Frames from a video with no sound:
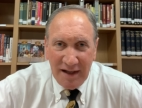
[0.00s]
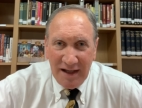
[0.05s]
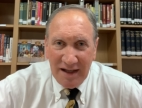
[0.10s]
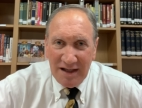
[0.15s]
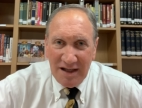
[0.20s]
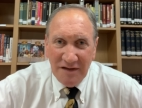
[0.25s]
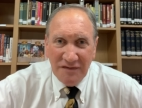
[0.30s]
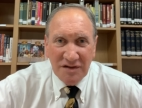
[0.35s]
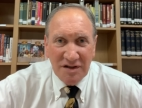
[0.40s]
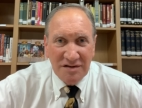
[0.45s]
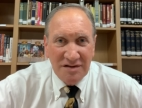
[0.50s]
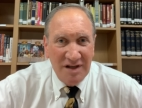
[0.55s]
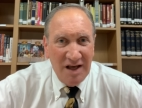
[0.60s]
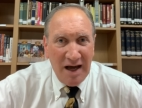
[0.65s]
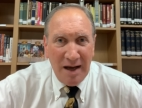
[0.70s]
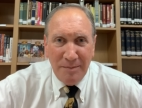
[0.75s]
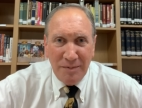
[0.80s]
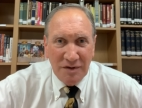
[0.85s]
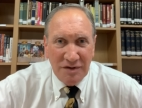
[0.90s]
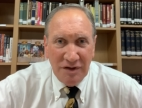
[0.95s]
it gives us the
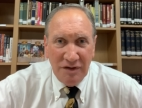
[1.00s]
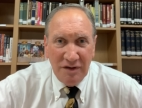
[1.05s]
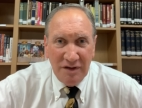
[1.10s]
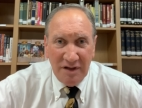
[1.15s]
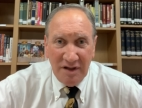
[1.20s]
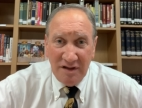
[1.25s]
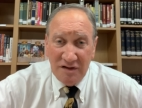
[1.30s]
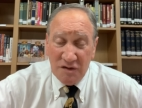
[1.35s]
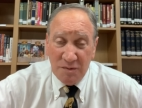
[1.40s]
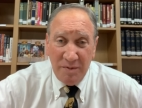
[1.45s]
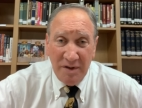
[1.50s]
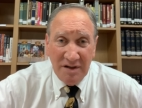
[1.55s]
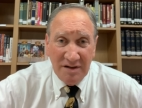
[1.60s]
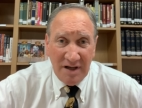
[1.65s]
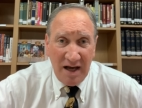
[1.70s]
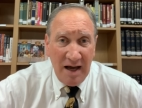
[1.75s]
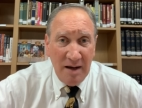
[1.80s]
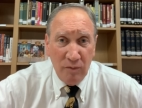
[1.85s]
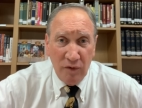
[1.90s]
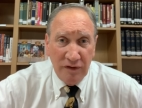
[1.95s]
opportunity to spend
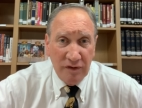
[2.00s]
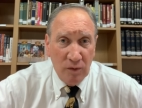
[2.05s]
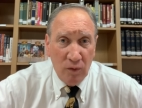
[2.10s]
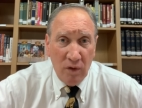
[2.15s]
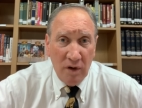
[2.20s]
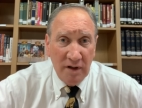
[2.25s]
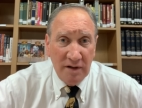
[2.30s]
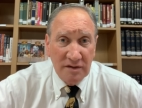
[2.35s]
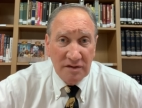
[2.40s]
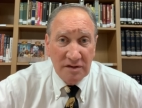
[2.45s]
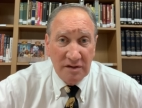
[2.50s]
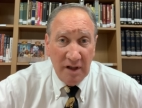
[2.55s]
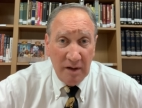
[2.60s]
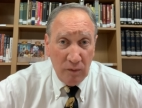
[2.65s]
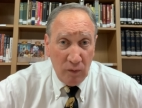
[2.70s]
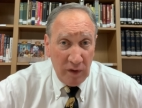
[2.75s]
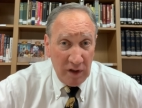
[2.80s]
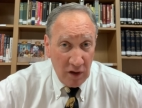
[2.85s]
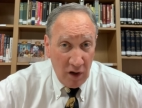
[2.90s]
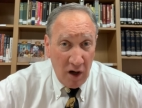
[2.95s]
time with the ones
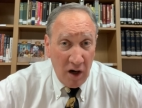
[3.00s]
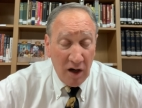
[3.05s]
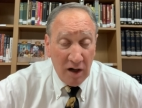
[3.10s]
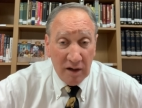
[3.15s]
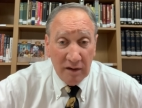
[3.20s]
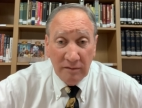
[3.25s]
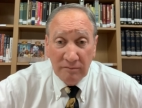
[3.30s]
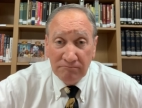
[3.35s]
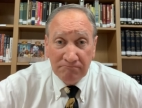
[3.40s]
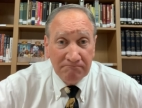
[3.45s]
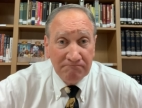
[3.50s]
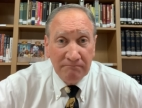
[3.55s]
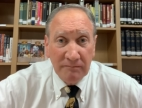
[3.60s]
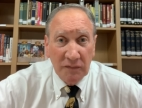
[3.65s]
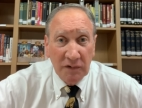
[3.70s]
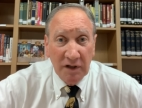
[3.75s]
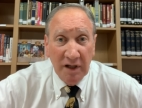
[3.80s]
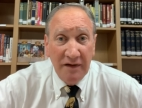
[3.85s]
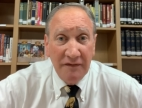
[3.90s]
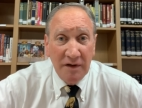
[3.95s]
that we are
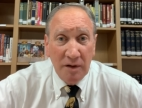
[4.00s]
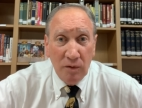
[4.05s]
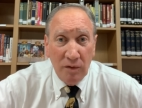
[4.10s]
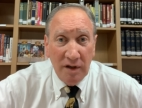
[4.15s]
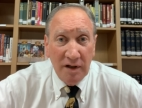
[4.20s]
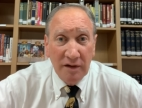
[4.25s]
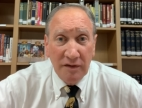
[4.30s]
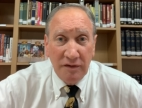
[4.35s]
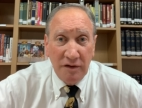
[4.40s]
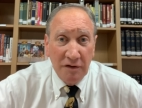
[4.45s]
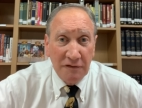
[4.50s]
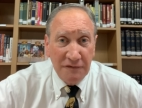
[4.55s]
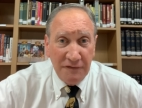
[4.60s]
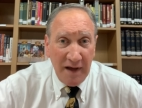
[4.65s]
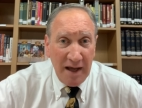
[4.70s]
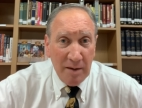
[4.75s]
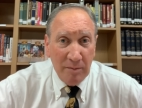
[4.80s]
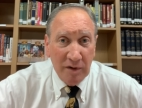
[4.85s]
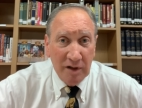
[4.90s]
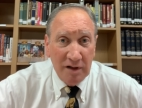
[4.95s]
living with your
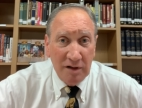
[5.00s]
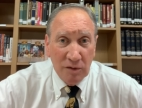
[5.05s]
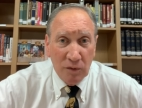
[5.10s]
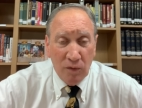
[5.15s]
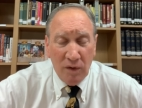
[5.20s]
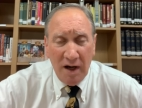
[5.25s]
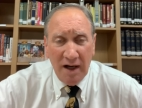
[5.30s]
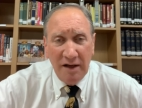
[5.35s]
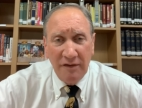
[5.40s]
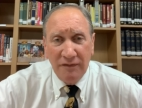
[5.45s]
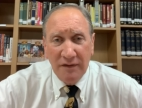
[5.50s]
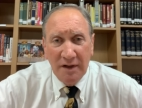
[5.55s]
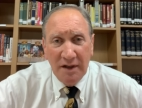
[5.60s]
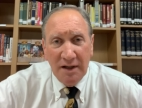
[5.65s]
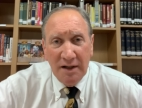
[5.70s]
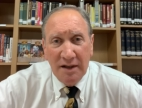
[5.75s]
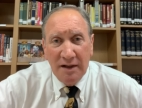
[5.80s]
family, your wife.